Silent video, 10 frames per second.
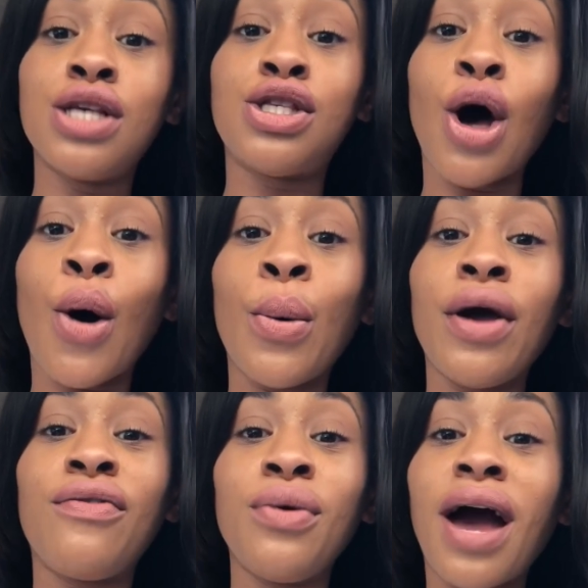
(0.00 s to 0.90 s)
So
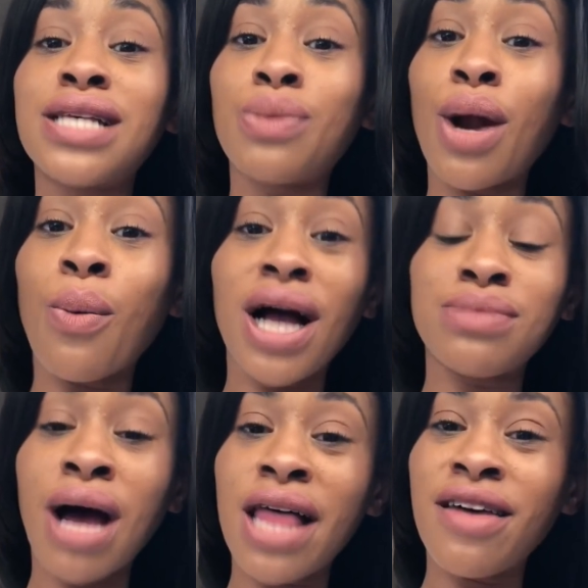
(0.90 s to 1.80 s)
if you guys want to watch
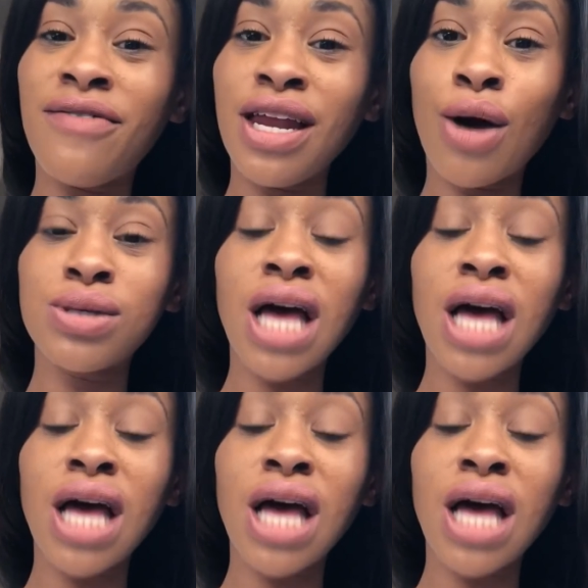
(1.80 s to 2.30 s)
my other videos,